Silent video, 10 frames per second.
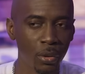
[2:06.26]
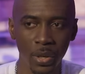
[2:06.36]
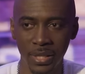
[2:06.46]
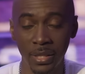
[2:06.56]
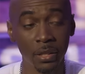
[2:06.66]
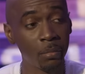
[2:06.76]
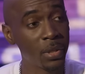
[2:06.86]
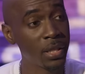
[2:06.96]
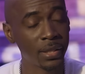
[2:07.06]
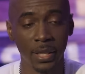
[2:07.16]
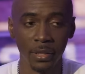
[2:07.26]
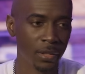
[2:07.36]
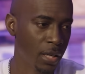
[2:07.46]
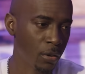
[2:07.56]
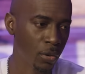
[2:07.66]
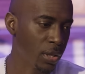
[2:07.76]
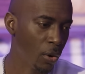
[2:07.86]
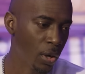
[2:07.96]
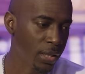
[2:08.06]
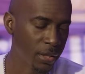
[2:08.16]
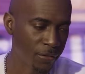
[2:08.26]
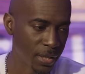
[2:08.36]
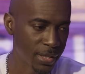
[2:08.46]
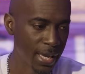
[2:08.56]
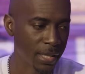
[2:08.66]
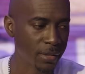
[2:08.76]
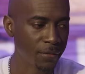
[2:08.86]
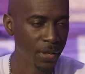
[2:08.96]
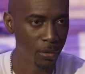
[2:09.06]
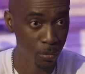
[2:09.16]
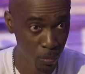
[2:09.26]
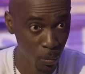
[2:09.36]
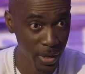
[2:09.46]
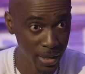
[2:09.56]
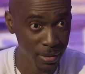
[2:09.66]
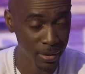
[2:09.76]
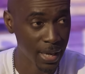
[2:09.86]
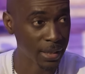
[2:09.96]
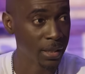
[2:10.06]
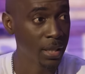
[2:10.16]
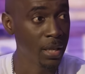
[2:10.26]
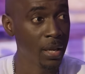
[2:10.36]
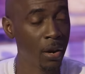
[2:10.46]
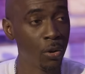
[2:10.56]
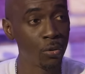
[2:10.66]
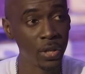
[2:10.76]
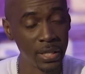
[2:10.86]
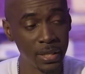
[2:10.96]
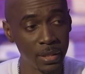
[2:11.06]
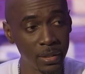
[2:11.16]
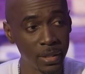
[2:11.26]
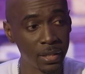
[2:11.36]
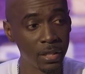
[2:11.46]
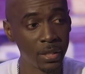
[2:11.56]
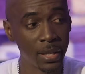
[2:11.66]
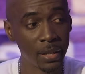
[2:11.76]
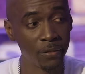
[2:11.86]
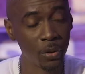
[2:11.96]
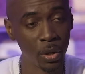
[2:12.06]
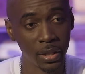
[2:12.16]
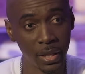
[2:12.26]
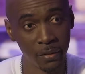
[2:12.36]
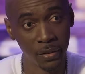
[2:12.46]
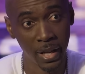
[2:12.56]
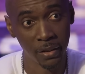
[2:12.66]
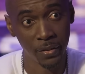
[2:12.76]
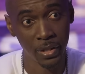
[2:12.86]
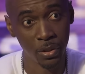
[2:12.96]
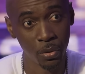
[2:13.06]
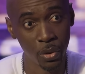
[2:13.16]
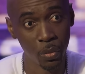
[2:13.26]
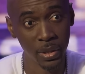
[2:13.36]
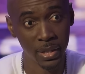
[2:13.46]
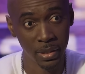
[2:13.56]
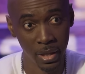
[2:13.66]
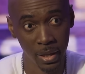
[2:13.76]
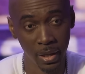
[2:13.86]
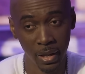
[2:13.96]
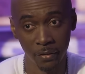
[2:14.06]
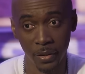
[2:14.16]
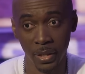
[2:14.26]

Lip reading: or stillbirth and, you know, all the different scientific ways that, or reasons. And she said, if God give life, he's the only one who could take life.